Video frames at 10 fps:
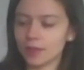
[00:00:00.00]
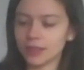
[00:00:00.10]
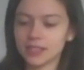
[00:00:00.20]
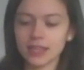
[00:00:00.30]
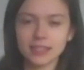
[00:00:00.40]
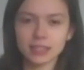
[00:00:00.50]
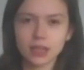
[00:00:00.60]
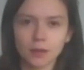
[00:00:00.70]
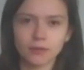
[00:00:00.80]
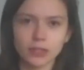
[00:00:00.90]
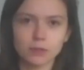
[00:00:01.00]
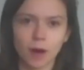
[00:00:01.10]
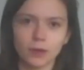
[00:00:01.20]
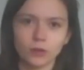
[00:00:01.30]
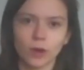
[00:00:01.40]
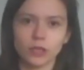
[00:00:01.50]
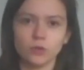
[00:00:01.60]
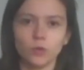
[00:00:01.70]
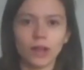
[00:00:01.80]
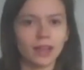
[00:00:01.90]
This is the type of experiment where
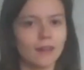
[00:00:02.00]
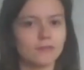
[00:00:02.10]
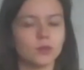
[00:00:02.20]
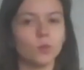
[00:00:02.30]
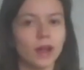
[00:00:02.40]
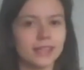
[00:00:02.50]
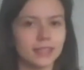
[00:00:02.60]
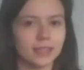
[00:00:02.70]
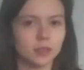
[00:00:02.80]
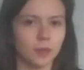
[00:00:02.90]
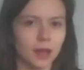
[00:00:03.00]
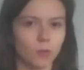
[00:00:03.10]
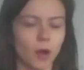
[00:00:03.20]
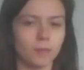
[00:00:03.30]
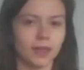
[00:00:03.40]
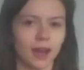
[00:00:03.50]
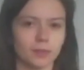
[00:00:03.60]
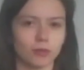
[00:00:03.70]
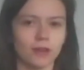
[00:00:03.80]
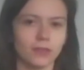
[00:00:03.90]
you will have to wait a little bit. It won't be
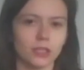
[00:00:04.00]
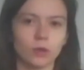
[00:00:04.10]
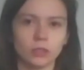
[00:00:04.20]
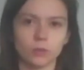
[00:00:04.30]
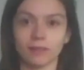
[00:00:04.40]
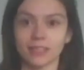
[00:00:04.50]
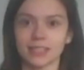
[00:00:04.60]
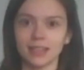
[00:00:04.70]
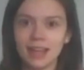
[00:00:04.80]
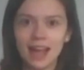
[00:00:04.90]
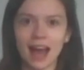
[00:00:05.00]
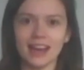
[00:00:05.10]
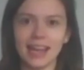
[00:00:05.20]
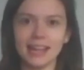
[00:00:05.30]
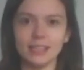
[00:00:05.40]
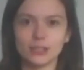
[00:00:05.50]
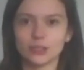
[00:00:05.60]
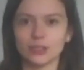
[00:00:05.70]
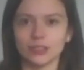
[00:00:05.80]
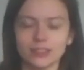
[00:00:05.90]
like the previous ones where it's an
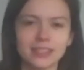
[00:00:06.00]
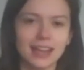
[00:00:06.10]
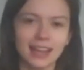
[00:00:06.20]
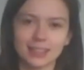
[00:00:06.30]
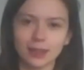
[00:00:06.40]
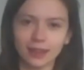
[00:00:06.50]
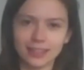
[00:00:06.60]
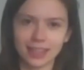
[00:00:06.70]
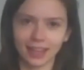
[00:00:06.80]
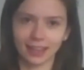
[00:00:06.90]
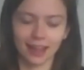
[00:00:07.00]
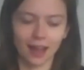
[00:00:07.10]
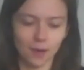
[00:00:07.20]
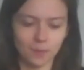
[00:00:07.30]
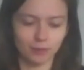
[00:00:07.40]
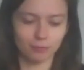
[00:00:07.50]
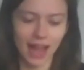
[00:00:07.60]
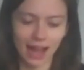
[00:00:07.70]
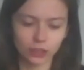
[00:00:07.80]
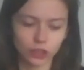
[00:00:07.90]
instant, exciting
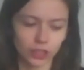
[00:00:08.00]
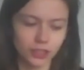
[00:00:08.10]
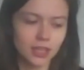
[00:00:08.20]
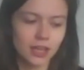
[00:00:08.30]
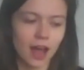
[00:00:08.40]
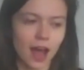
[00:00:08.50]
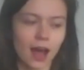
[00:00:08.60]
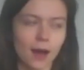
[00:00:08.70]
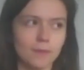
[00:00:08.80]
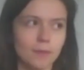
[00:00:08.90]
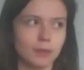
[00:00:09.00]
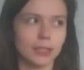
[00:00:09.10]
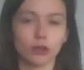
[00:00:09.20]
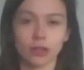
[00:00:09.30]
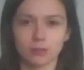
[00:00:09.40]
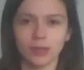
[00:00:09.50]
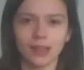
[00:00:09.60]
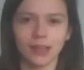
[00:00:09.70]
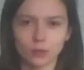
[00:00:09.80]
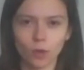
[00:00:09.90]
reaction. But trust
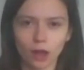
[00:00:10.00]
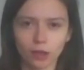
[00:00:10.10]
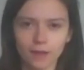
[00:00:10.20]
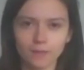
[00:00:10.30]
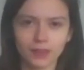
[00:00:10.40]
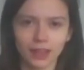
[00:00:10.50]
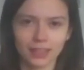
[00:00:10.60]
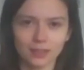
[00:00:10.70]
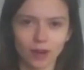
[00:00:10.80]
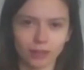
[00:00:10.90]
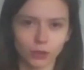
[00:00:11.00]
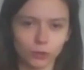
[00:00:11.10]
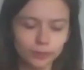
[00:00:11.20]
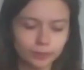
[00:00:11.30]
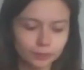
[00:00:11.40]
me, it's worth it. It is very cool.